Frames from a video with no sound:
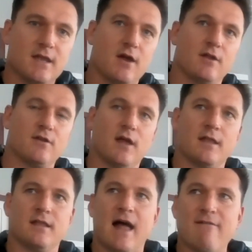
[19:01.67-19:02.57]

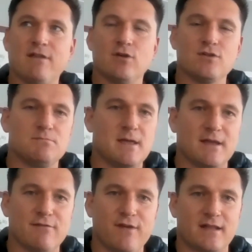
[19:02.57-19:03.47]
and livelihoods
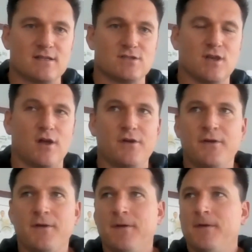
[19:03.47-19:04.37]
being affected. So,
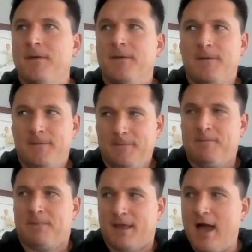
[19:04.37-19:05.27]

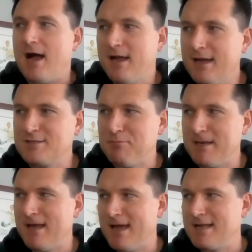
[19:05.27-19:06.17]
yeah, it's
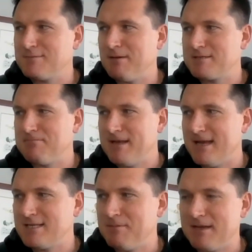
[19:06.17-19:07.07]
been
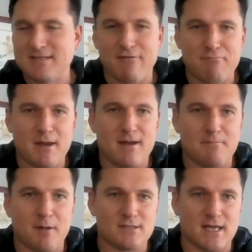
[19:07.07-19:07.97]
a tough
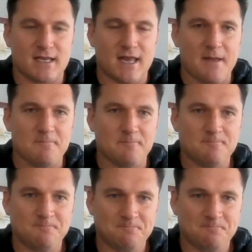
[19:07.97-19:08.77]
period post that game.